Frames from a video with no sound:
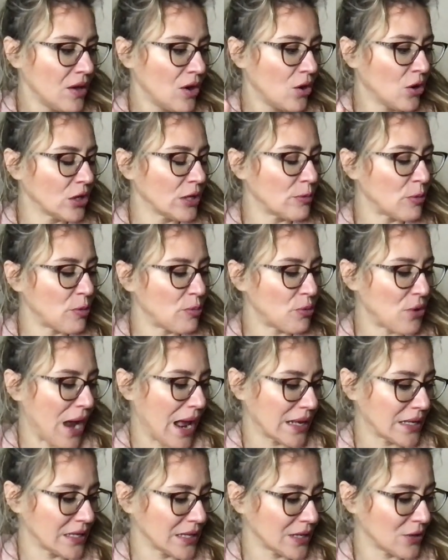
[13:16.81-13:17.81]
On a more
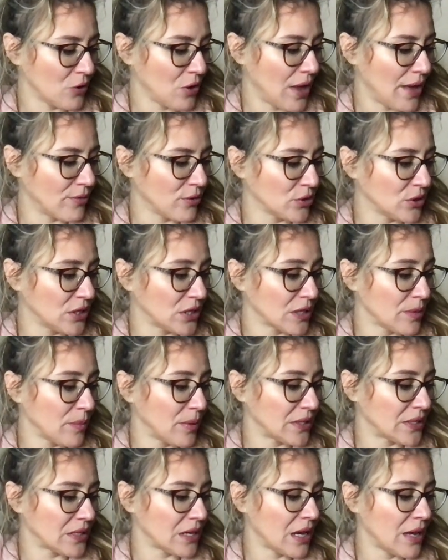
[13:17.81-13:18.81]
practical level, this can be a
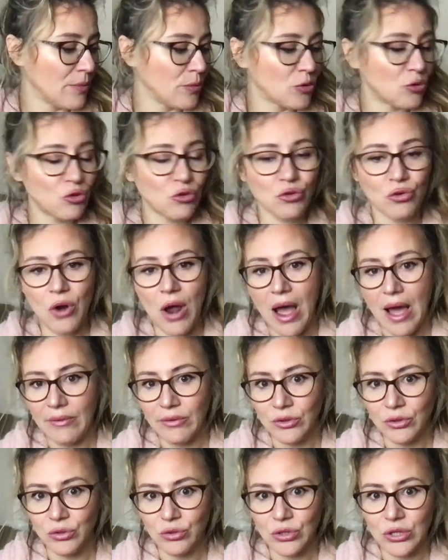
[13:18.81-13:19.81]
time you
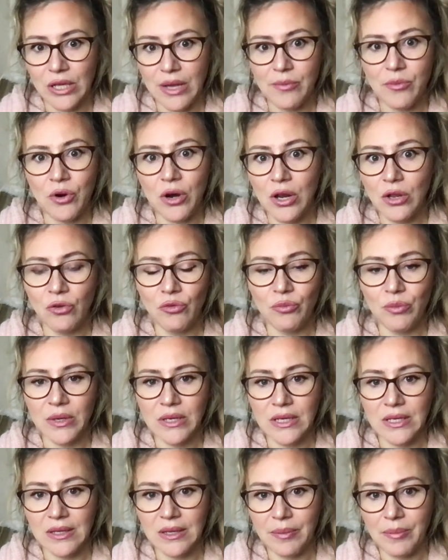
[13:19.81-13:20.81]
travel to somewhere you've been
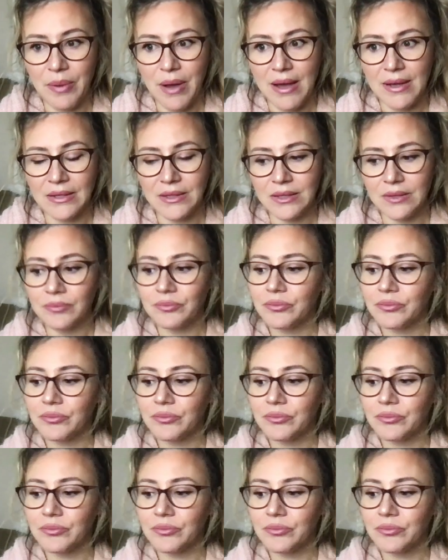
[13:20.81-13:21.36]
in the past,